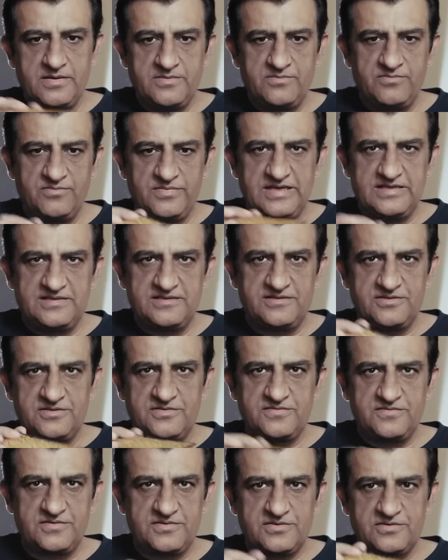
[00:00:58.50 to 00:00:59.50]

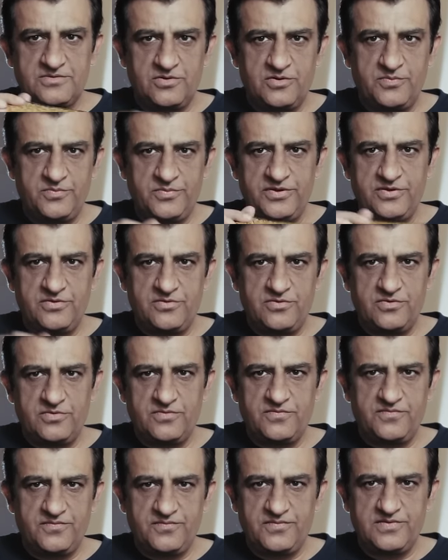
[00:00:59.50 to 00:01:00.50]
messages for Scorpio,
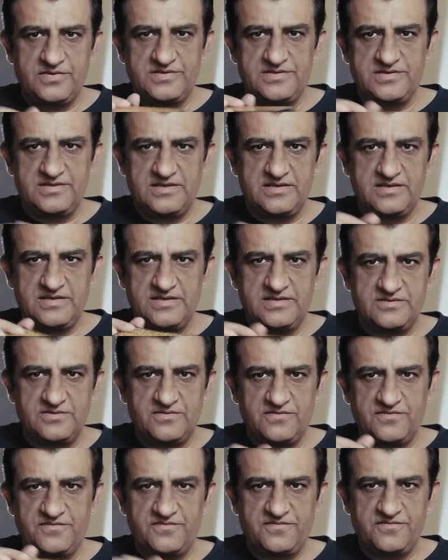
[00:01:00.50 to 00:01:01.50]
first 10 days
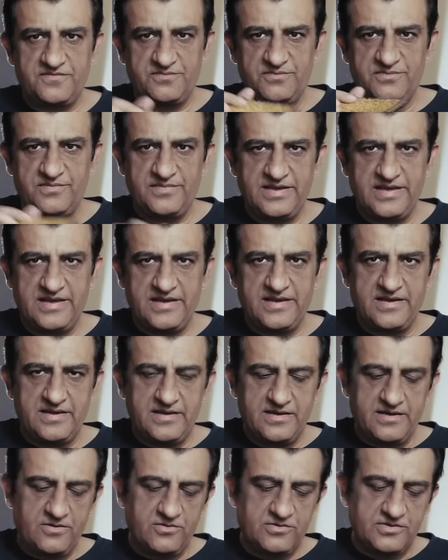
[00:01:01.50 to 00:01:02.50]
of May.
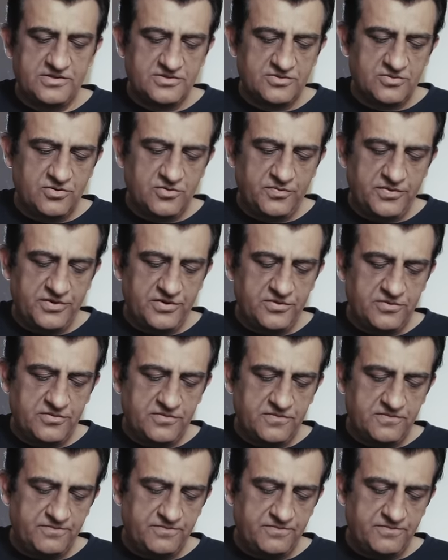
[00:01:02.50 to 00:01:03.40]
Scorpio.